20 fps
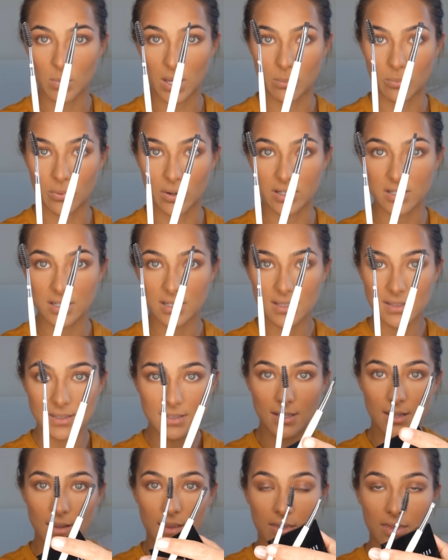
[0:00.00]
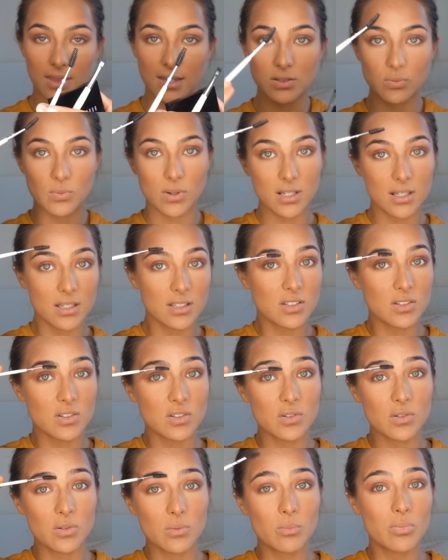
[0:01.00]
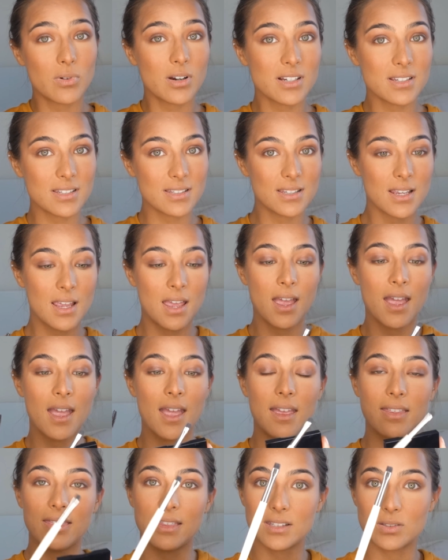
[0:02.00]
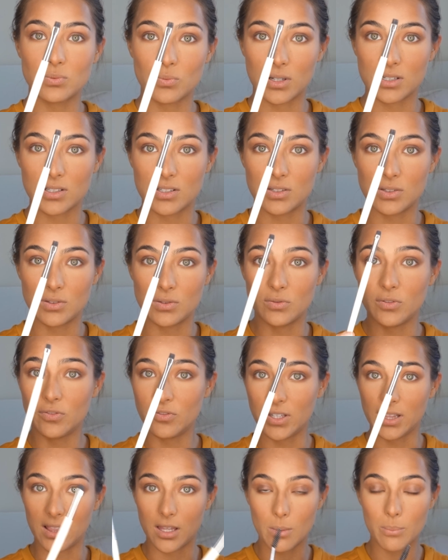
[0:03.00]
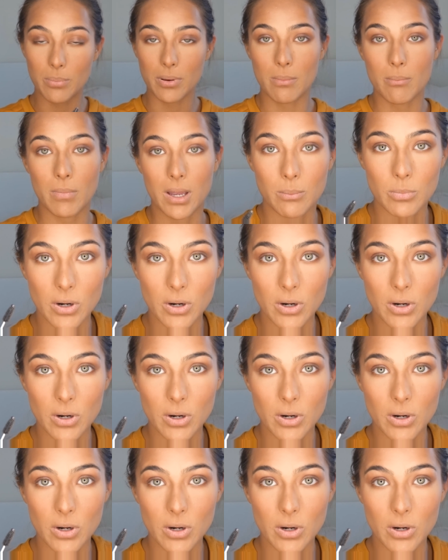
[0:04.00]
my brushes. This one to brush and this one to fill up my